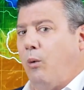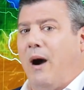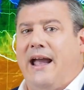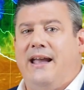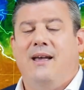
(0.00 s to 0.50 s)

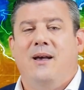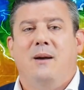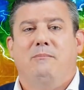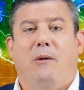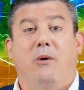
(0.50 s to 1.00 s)
away,
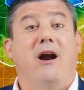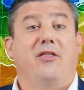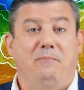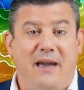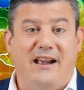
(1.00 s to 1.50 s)
but we're at
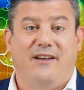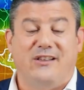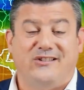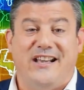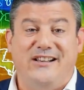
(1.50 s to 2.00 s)
the peak of
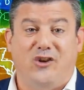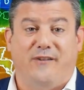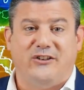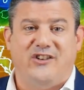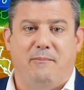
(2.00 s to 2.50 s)
the sea
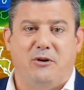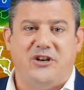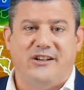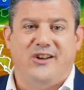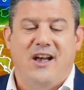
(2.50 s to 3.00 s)
surface
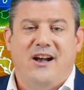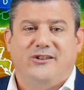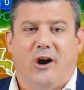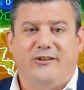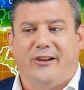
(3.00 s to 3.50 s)
temperatures.
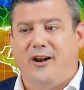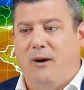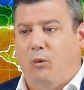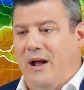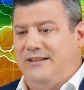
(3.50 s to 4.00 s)
So it's a little
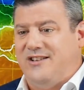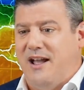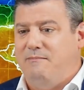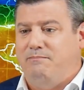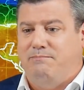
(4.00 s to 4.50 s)
bit one
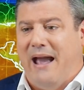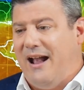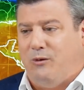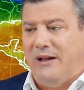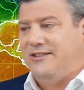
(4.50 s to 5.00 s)
step
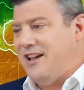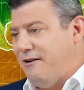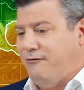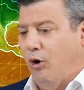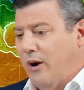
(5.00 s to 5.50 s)
back, one
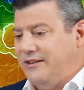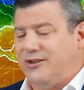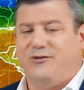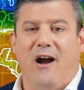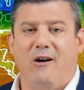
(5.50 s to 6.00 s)
step forwards
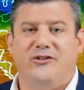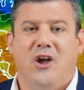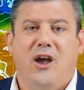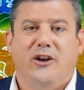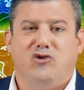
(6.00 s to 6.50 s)
as far as
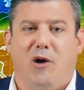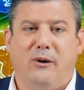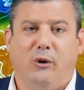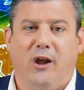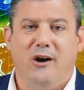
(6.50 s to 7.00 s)

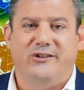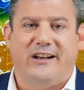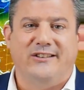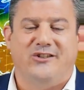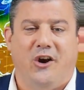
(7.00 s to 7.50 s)
tropical lows are
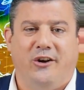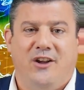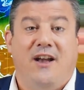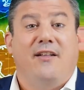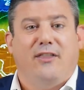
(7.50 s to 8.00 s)

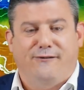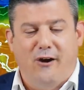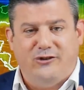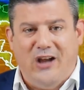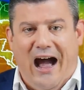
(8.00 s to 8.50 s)
concerned. The
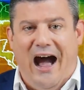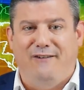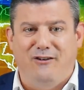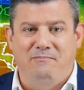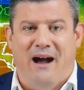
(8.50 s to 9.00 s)
first
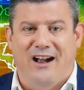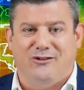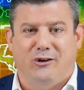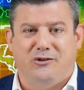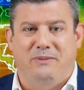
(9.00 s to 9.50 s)
half of
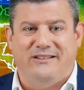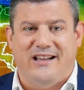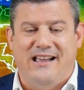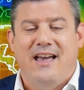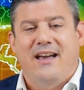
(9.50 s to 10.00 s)
March looks
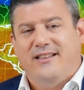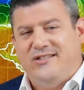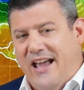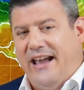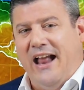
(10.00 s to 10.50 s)
busy. The
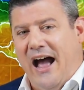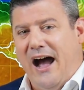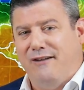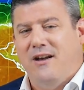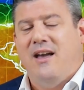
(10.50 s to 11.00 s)
second half,